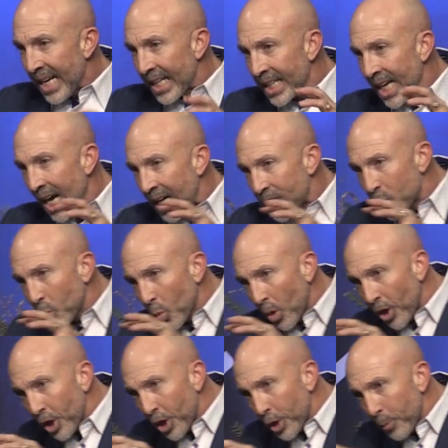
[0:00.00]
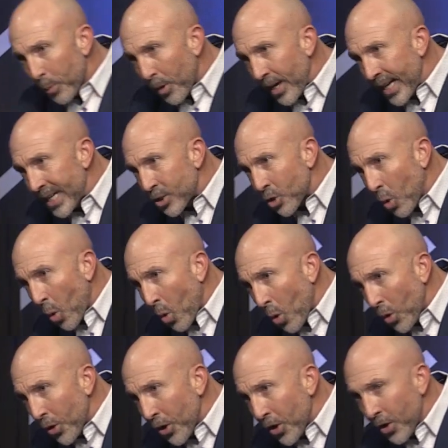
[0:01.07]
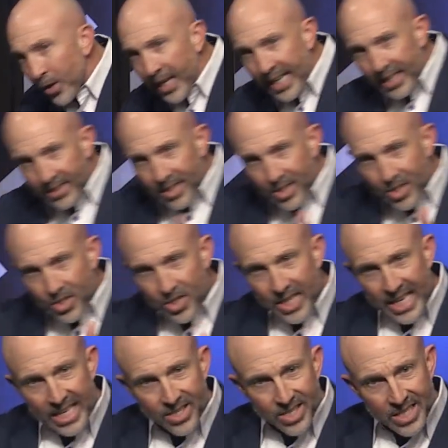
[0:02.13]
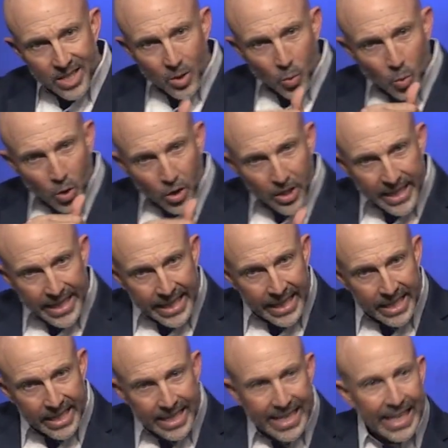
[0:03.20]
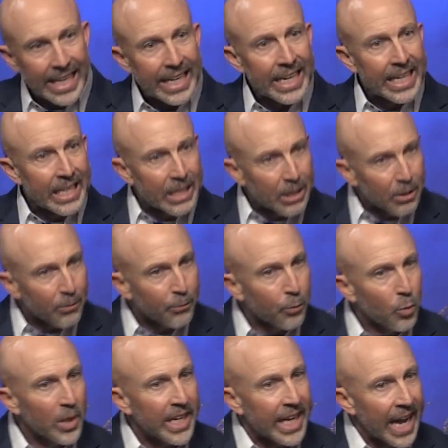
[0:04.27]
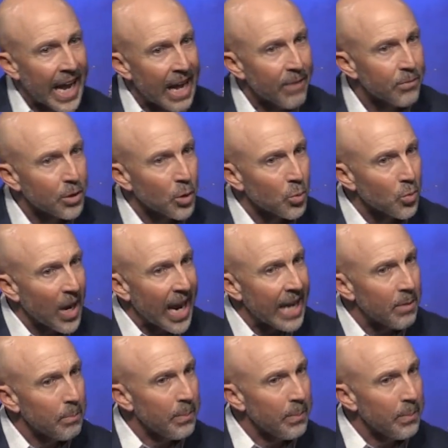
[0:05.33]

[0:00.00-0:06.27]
God's word brings order in the season we're in if we have the right